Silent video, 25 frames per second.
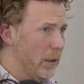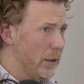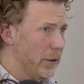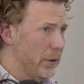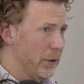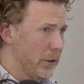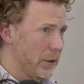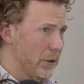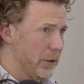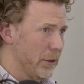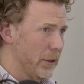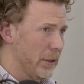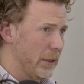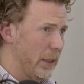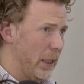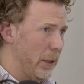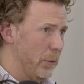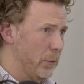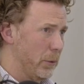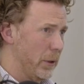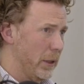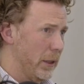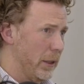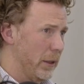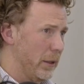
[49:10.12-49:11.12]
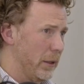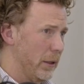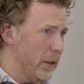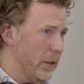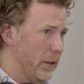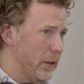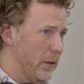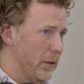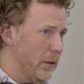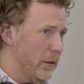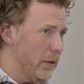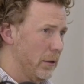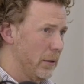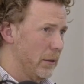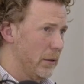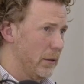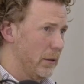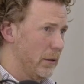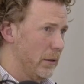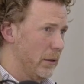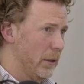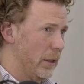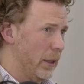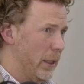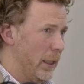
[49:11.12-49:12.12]
you could say with
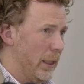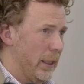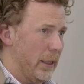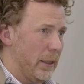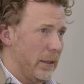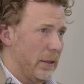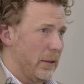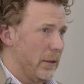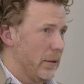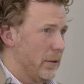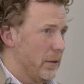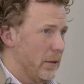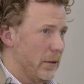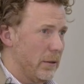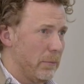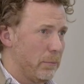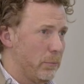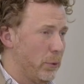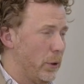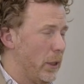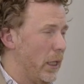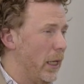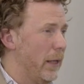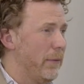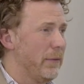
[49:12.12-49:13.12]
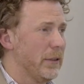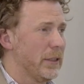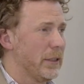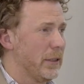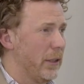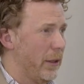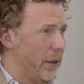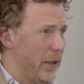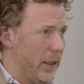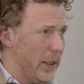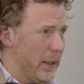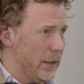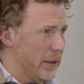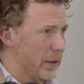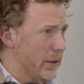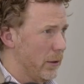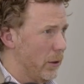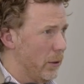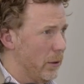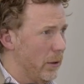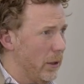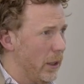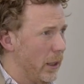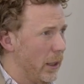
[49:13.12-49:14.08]
like privacy things.